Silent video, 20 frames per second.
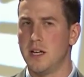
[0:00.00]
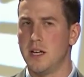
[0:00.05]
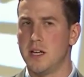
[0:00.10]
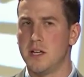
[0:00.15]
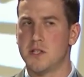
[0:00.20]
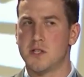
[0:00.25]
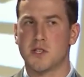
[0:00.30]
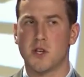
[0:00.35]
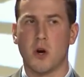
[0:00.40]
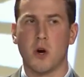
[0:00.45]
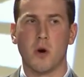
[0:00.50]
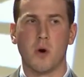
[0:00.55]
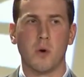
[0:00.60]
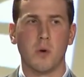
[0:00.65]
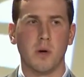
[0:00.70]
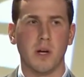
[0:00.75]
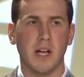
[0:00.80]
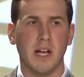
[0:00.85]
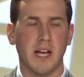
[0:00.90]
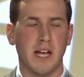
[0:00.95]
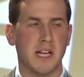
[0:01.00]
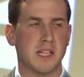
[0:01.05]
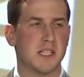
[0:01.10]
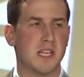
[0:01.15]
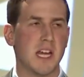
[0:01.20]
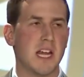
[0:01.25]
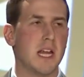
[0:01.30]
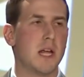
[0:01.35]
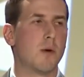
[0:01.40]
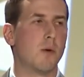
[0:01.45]
And so it's
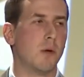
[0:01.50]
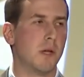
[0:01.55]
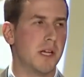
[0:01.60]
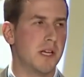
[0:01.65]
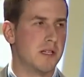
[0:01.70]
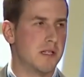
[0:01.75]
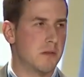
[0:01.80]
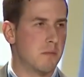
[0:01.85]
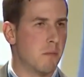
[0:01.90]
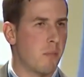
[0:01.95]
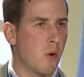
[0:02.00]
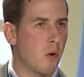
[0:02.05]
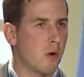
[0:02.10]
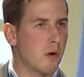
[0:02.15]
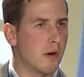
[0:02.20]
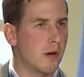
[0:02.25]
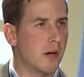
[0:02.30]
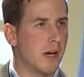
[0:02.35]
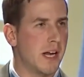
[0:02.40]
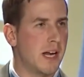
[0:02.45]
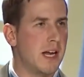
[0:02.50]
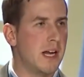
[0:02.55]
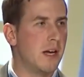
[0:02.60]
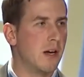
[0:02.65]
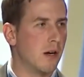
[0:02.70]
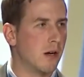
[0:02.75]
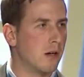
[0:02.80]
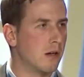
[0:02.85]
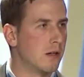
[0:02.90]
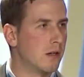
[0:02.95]
equally as important
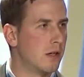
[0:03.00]
here.